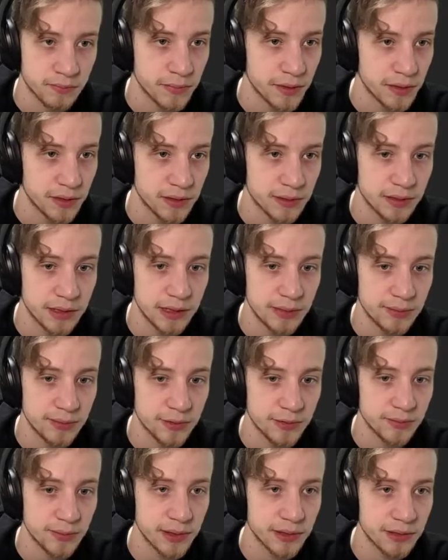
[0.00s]
It just keeps
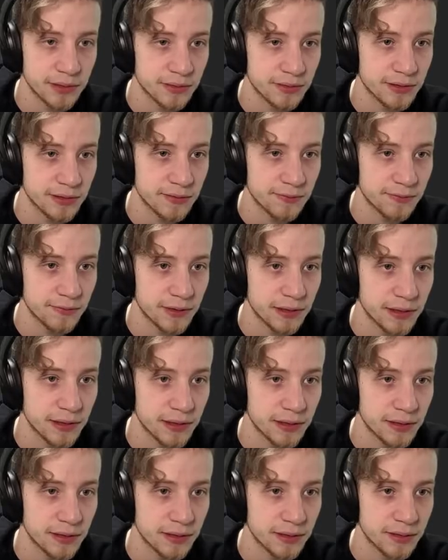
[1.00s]
on being on something
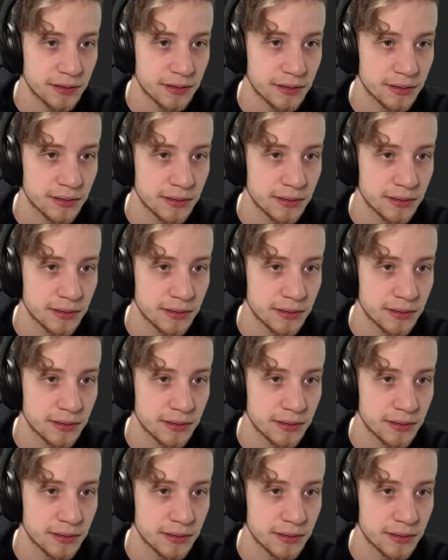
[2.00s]
like this.